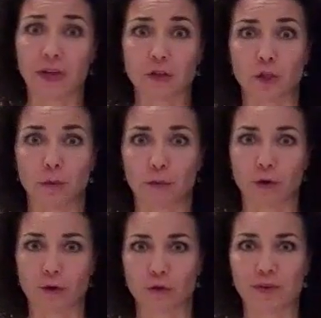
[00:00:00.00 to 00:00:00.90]
vegetable
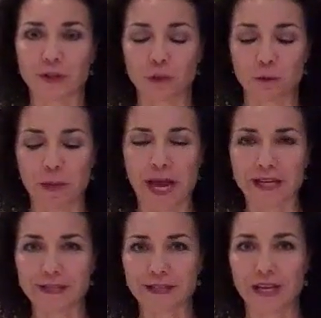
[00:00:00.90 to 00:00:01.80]
burgers or vegetable
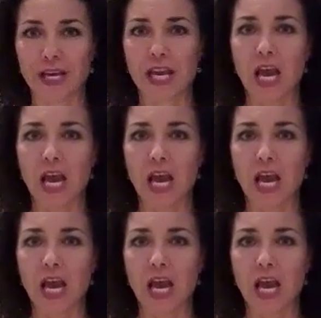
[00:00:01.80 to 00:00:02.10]
patties.